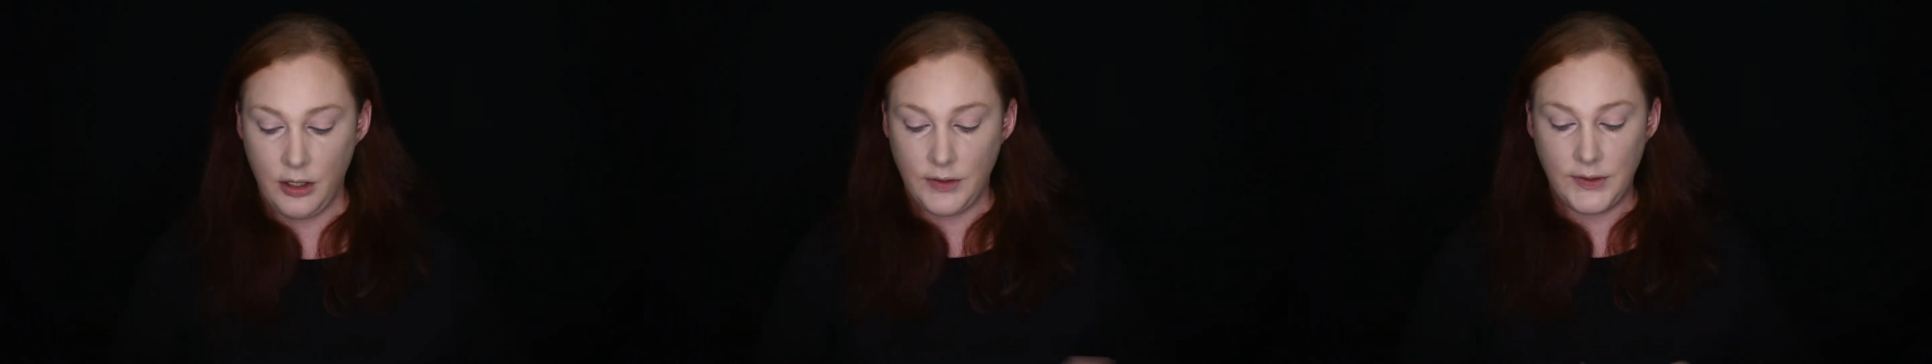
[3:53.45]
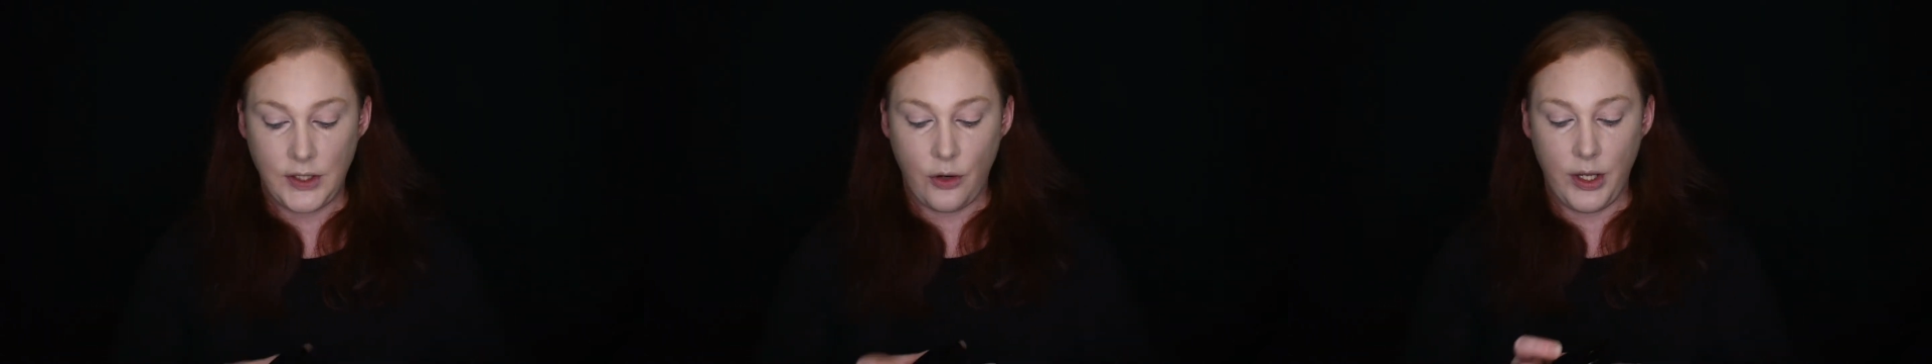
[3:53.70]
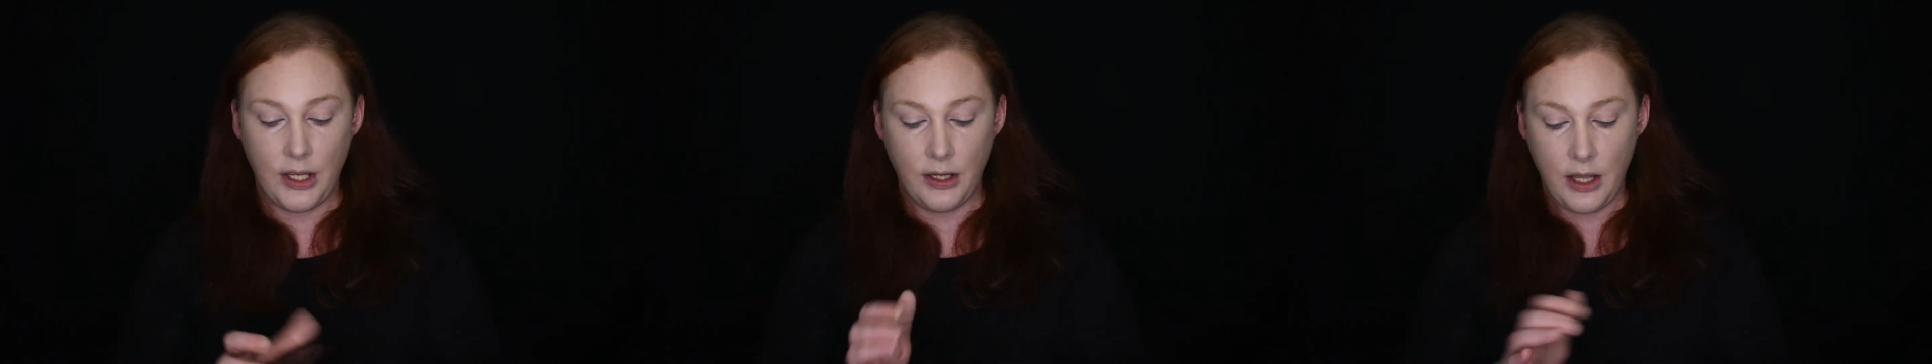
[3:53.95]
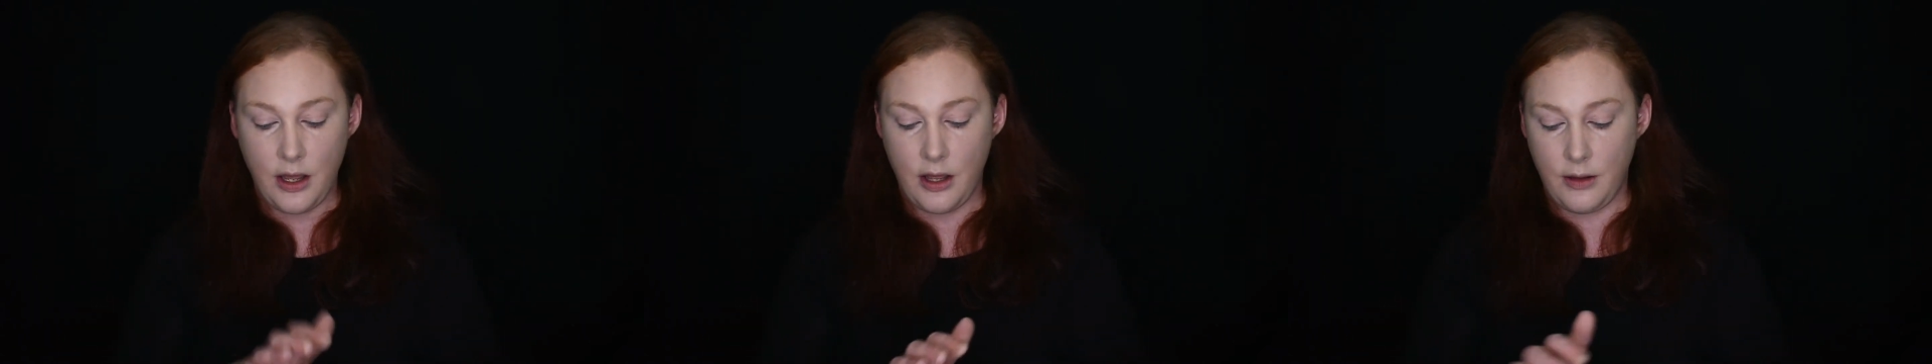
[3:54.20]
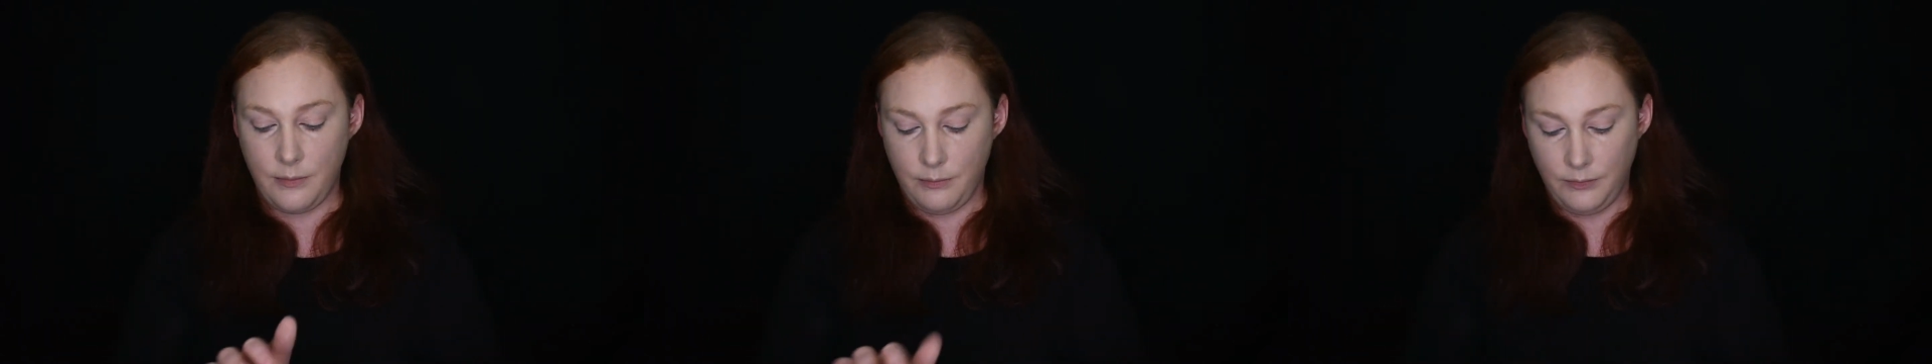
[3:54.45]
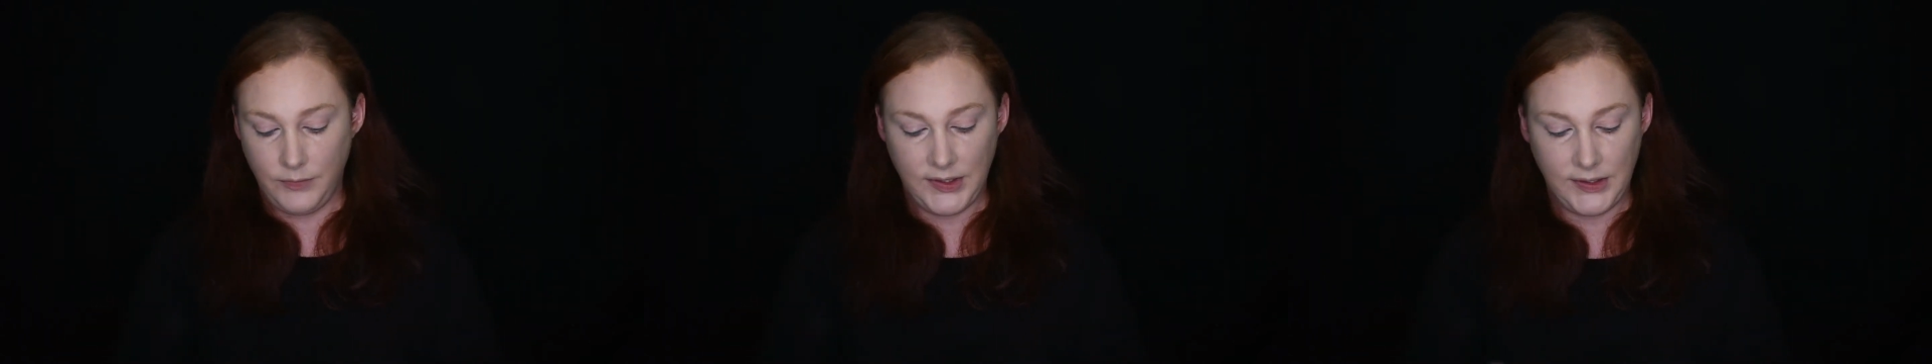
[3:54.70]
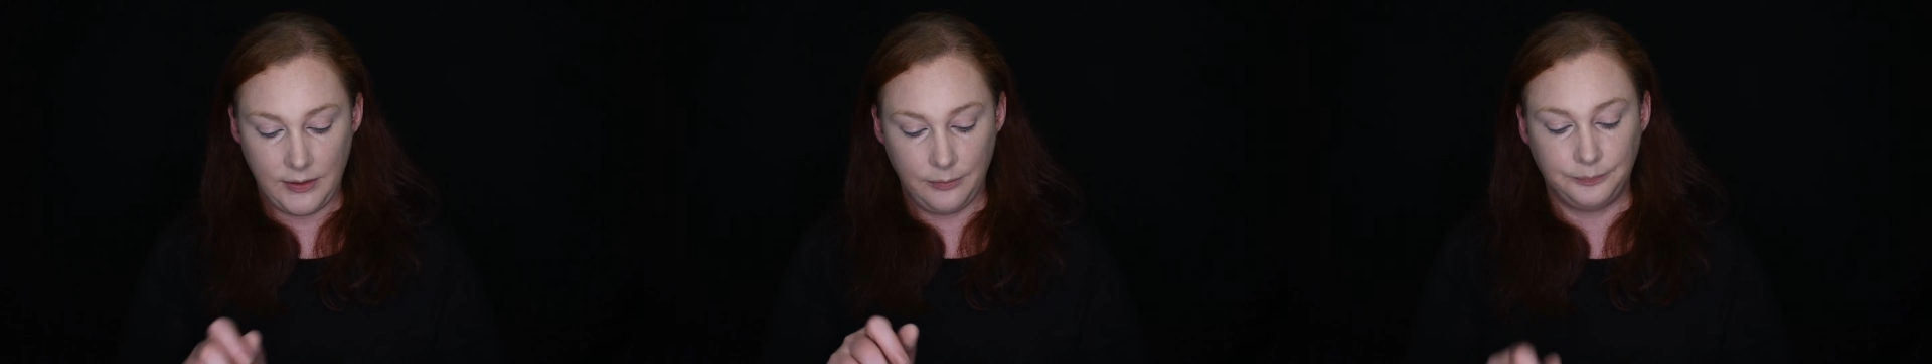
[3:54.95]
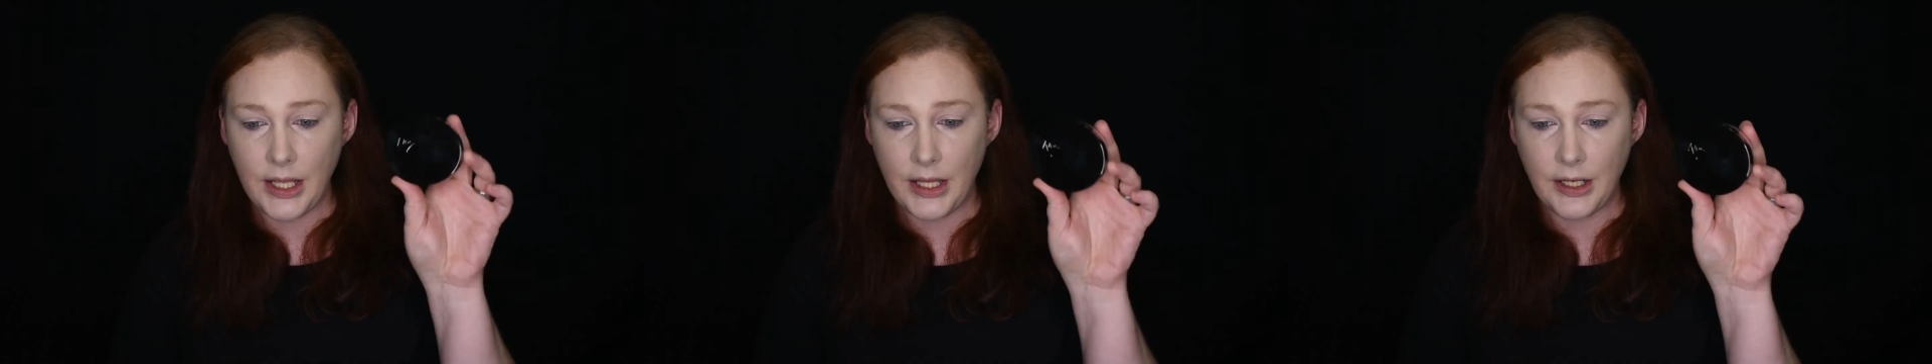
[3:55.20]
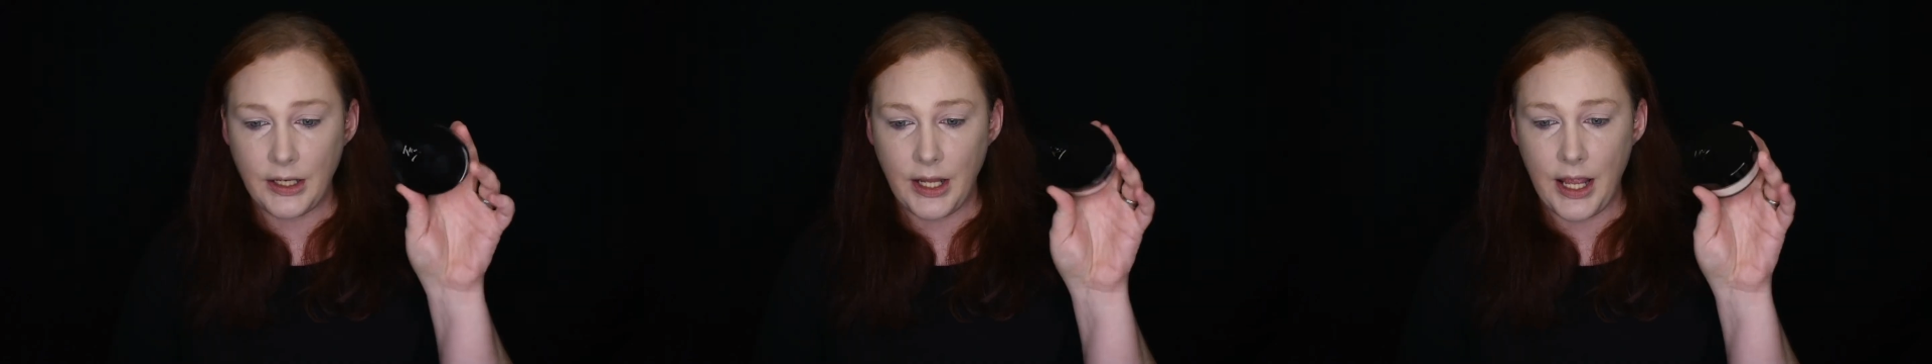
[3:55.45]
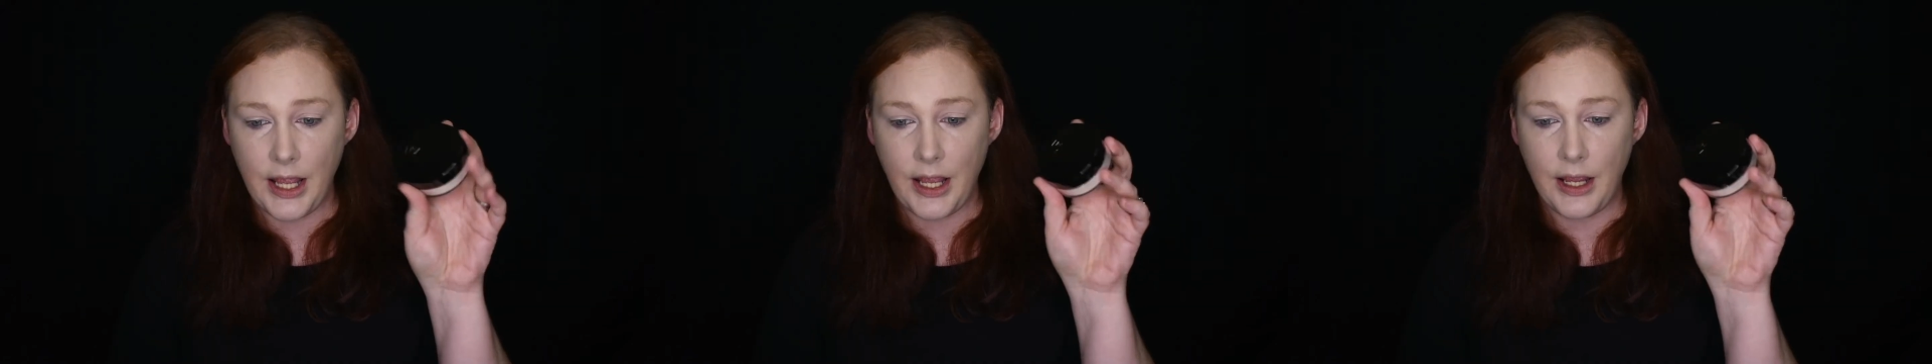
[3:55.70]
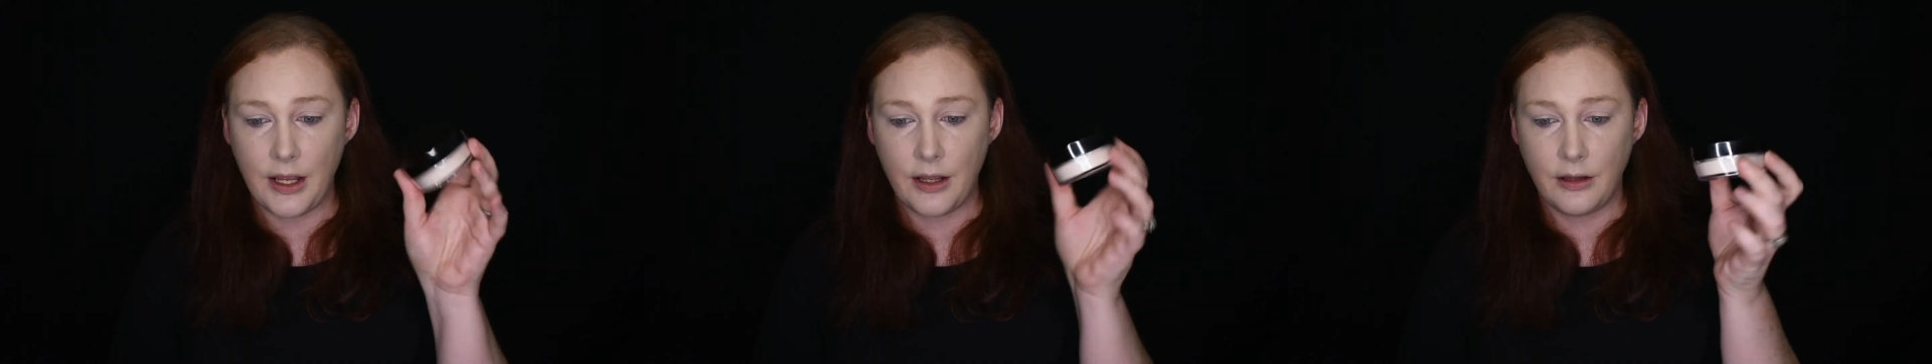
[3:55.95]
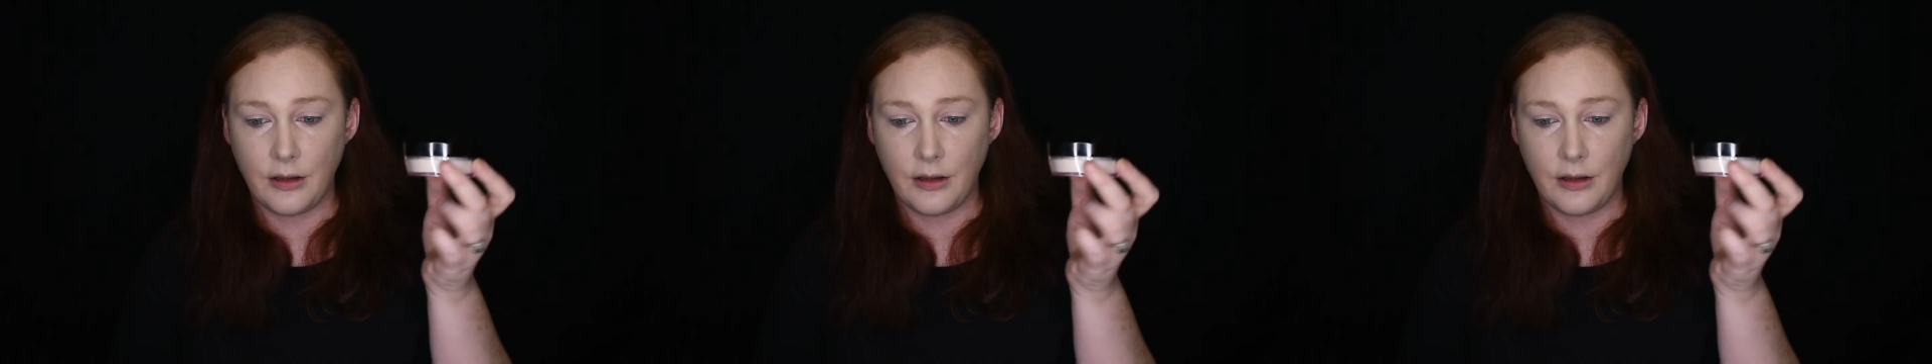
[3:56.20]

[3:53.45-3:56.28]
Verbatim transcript: So it comes in a